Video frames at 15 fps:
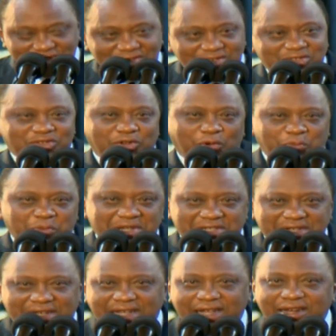So
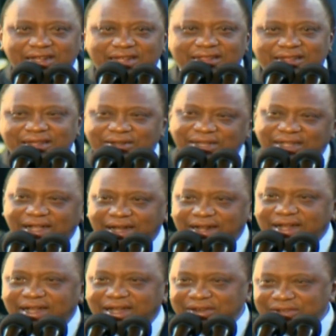Peter Kenneth,
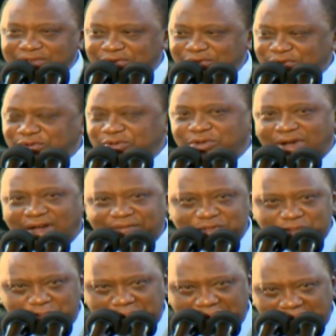Aigara and crew, you have to
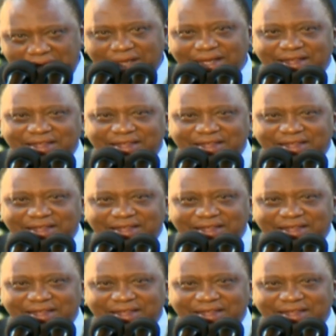pay.